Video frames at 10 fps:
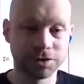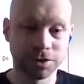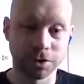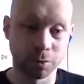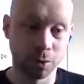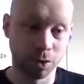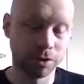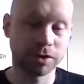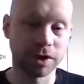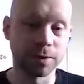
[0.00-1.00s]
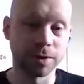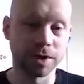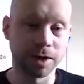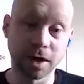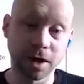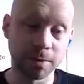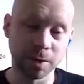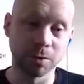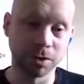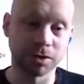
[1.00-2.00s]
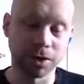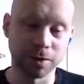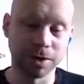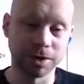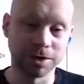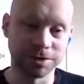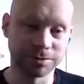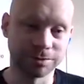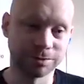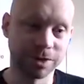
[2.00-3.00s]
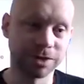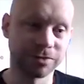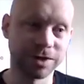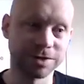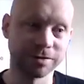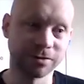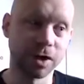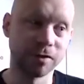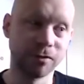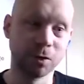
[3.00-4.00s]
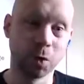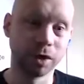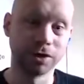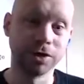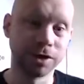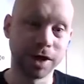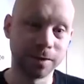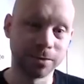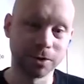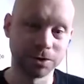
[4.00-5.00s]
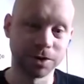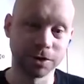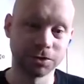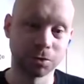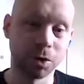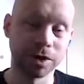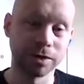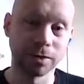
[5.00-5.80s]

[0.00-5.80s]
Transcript: that are worth keeping, and I mean worth keeping because let's face it, for every one good game there was like 20 that